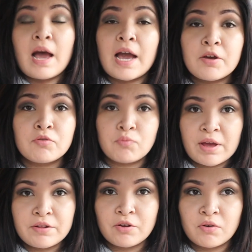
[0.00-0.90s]
I would
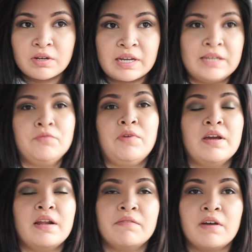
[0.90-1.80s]
rather go on a
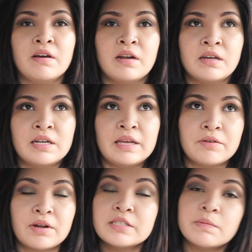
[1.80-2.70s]
hayride. I've gone on
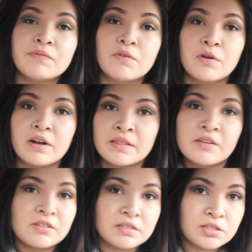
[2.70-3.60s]
hayrides before and
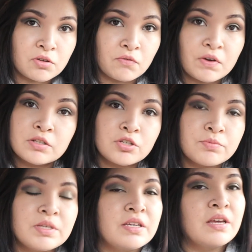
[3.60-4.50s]
they're just so fun to
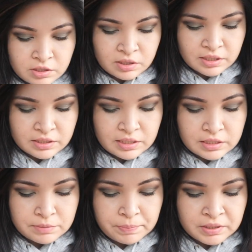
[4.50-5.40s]
me. Six
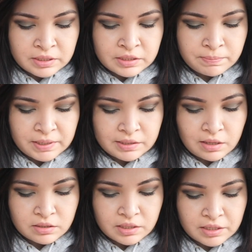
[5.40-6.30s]
is pumpkin spice
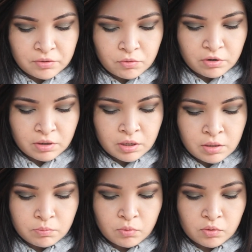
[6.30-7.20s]
latte or
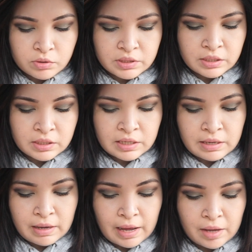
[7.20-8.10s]
mulled
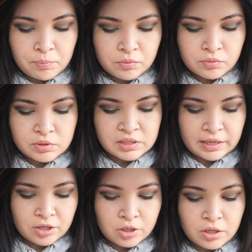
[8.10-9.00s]
apple
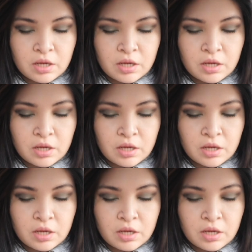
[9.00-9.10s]
cider.